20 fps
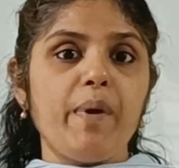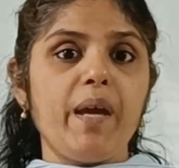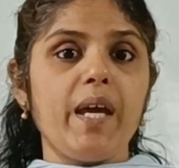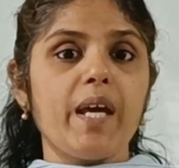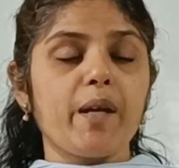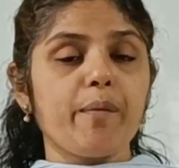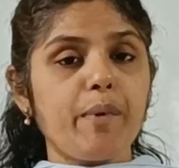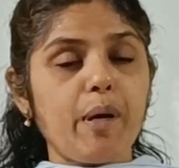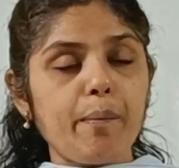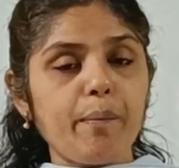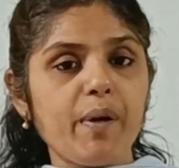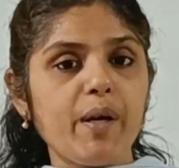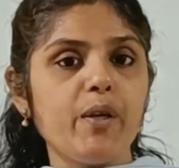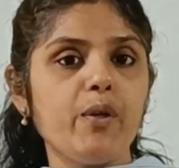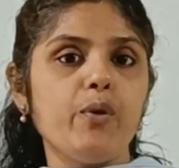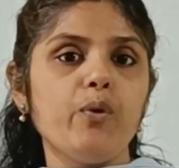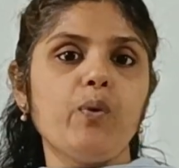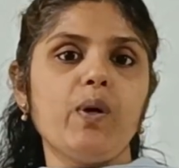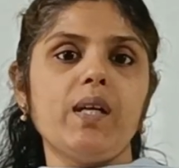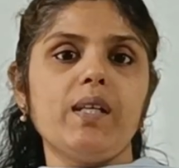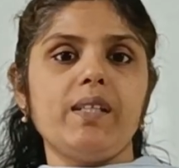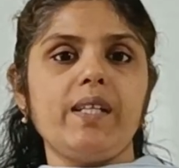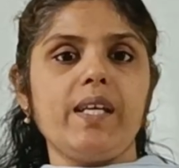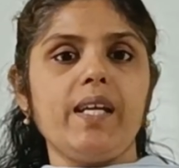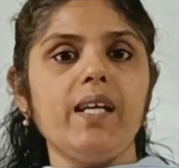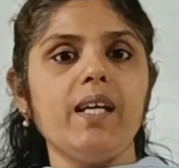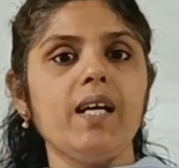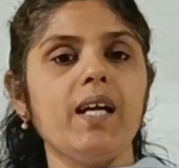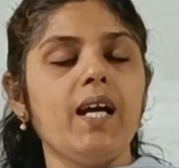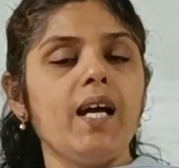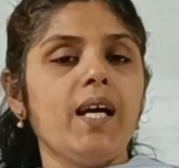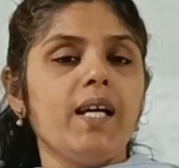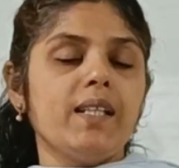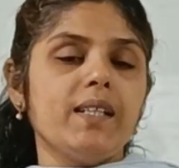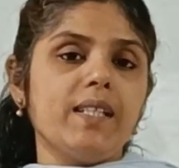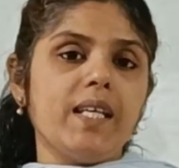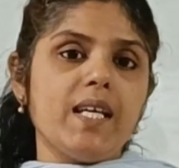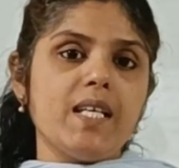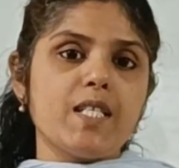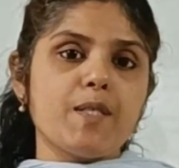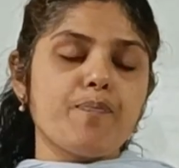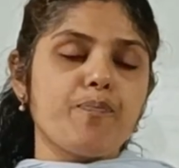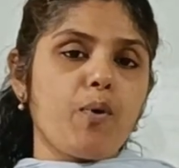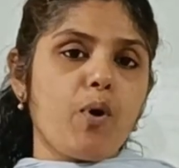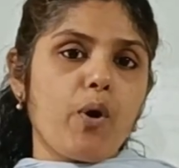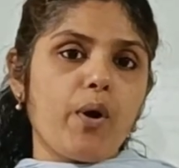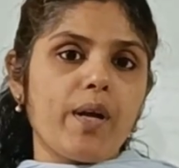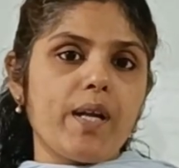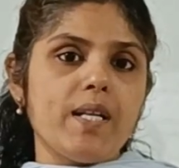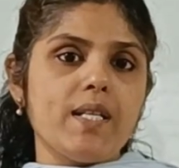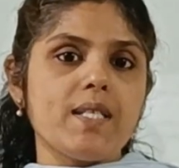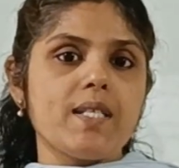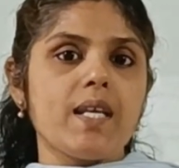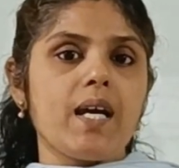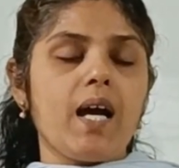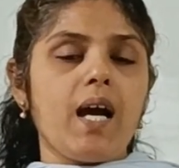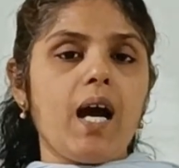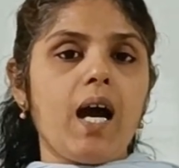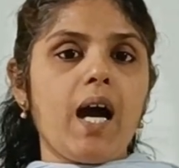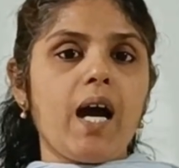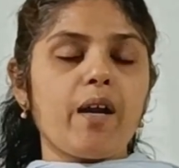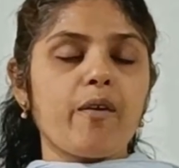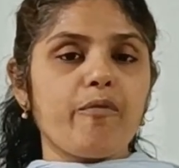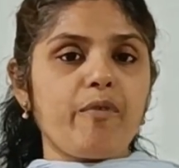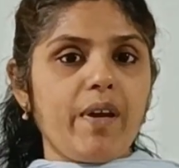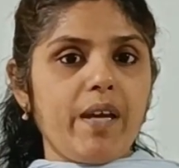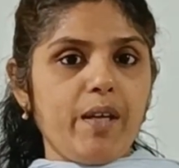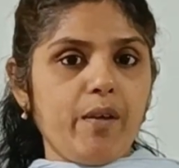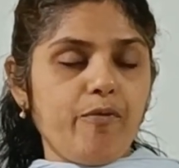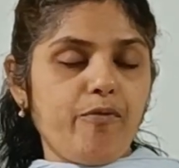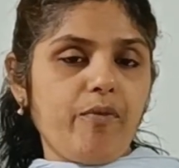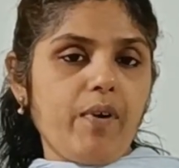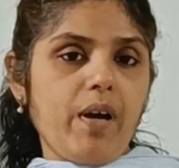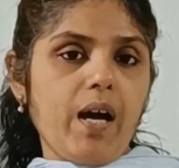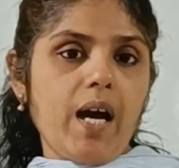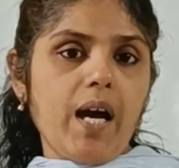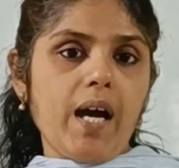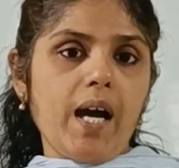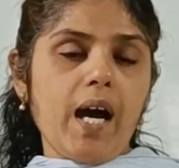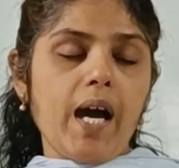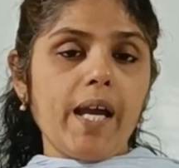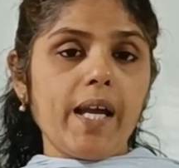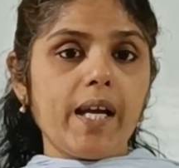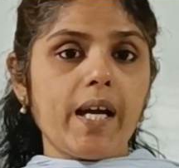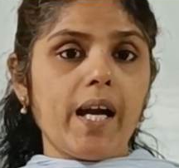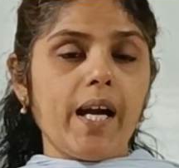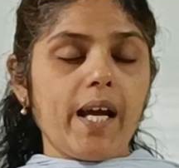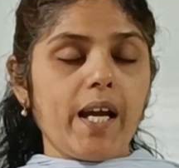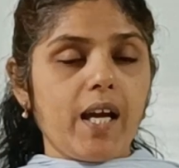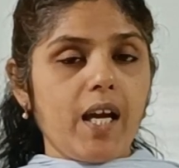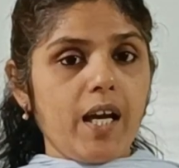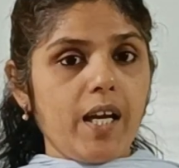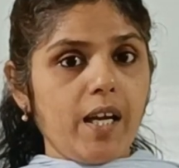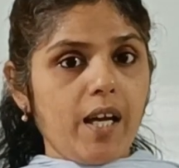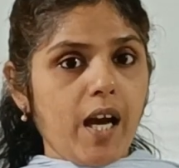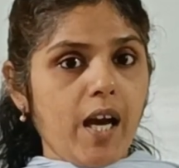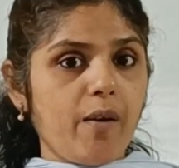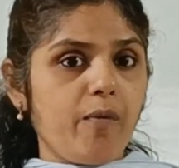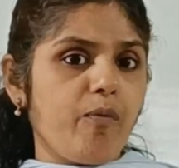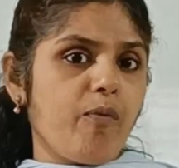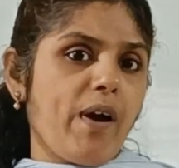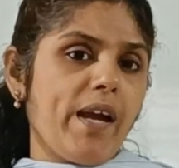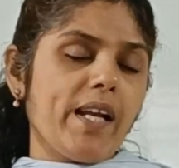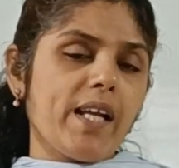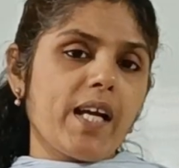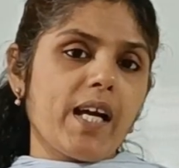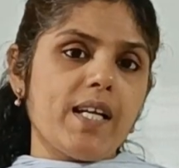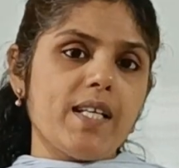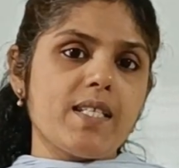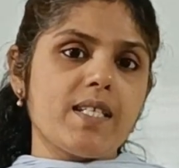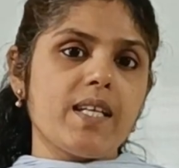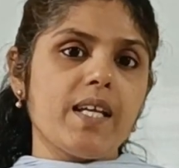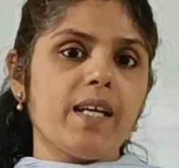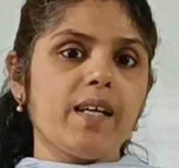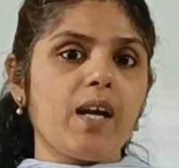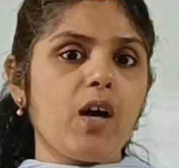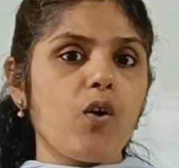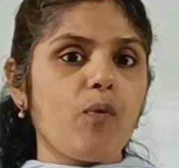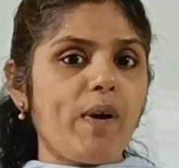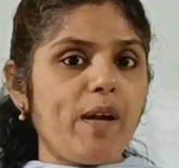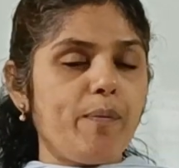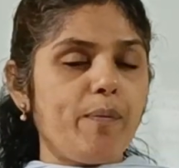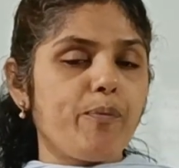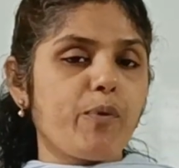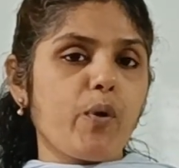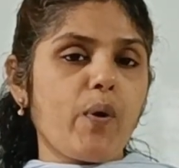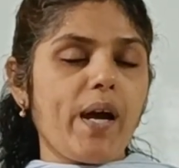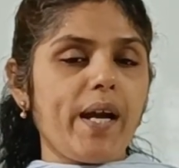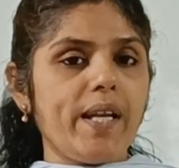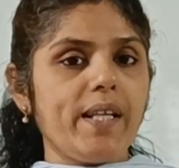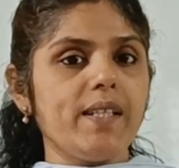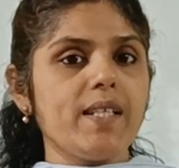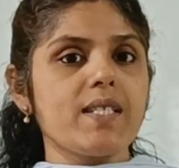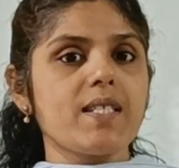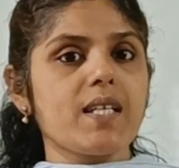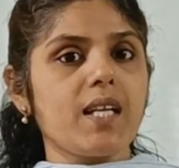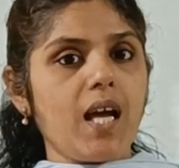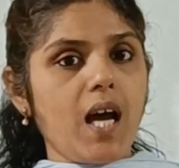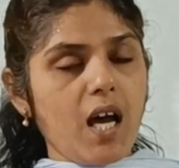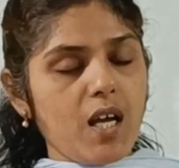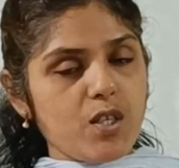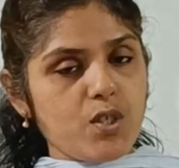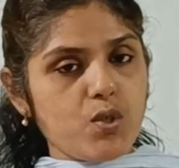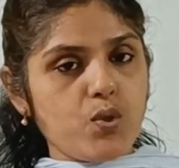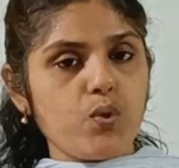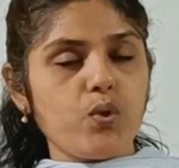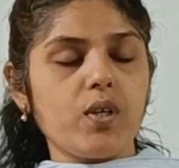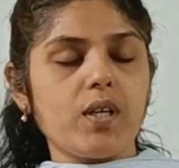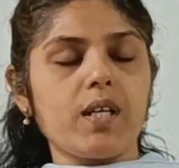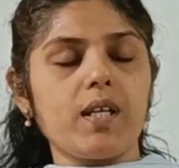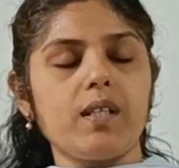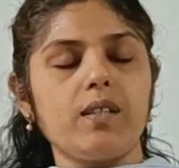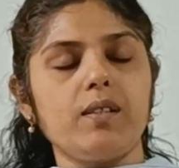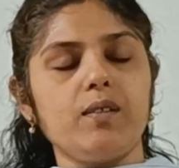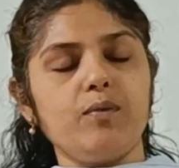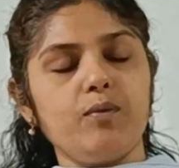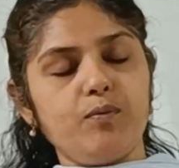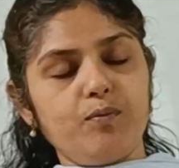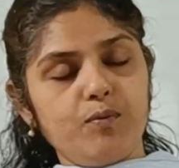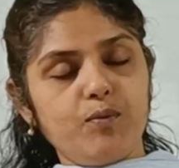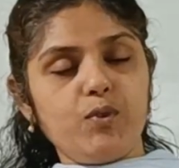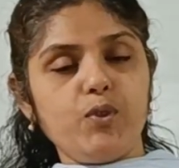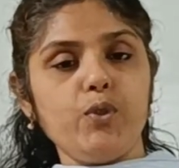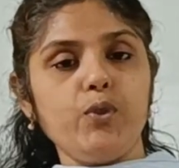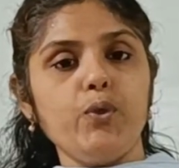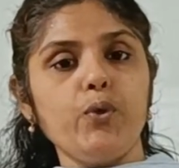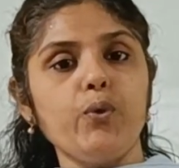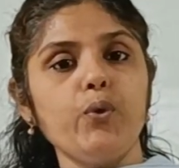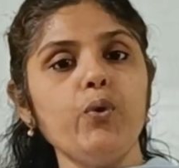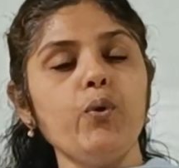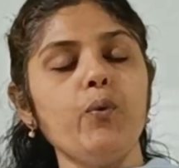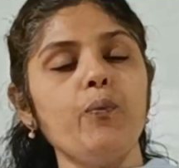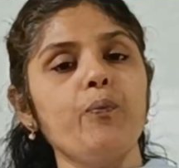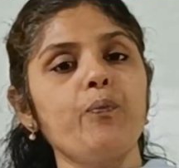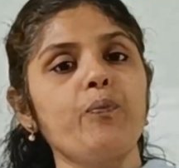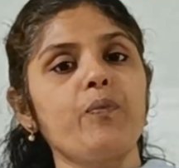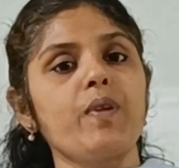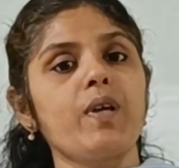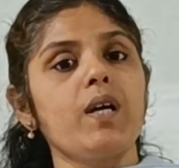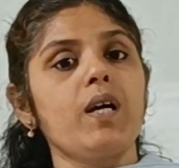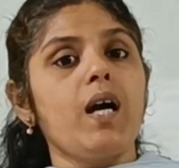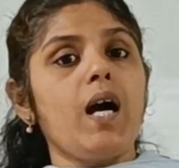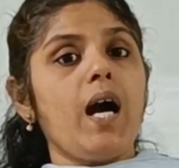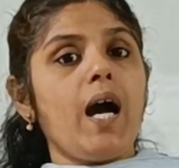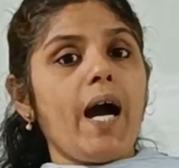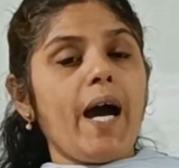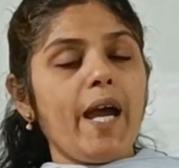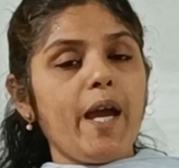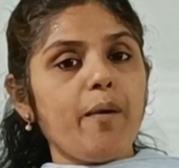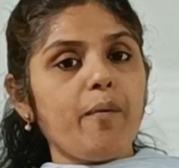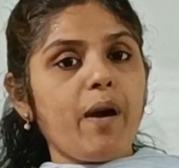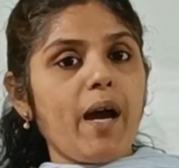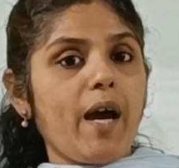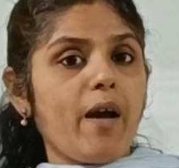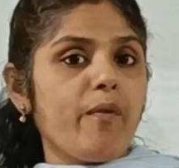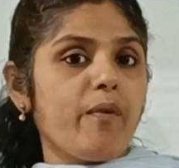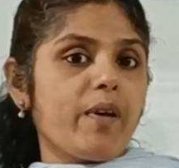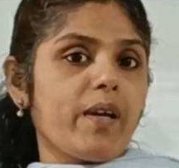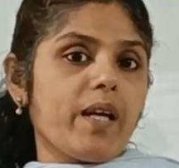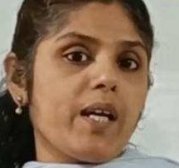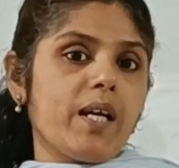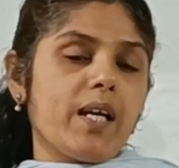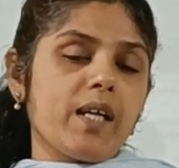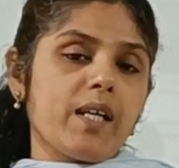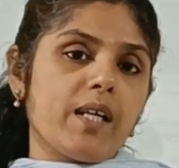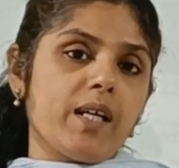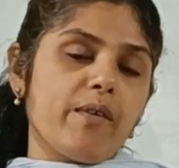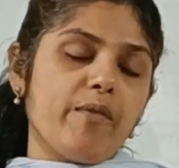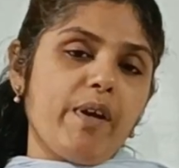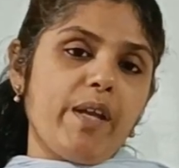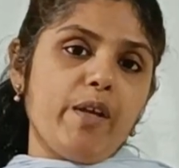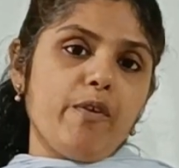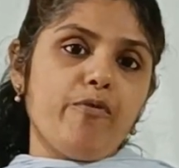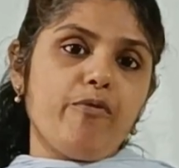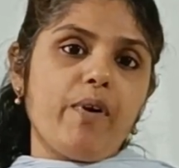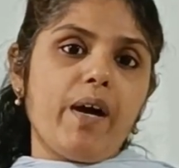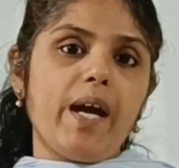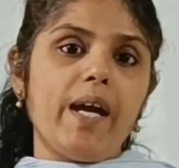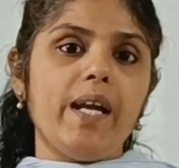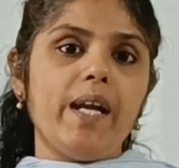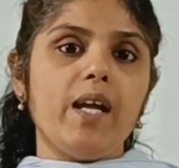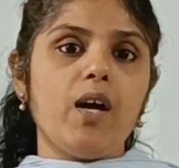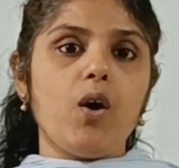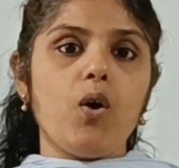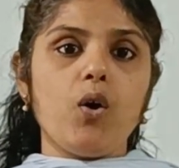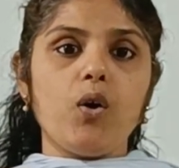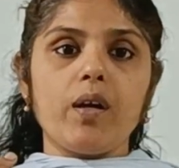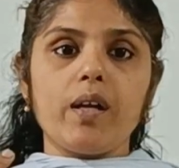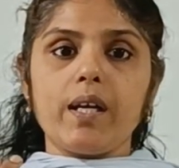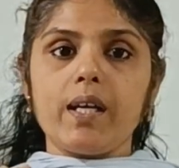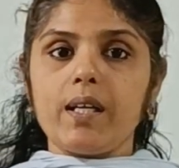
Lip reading: May I remember you one thing. These points are very. While considering or while providing this class to you, I have verified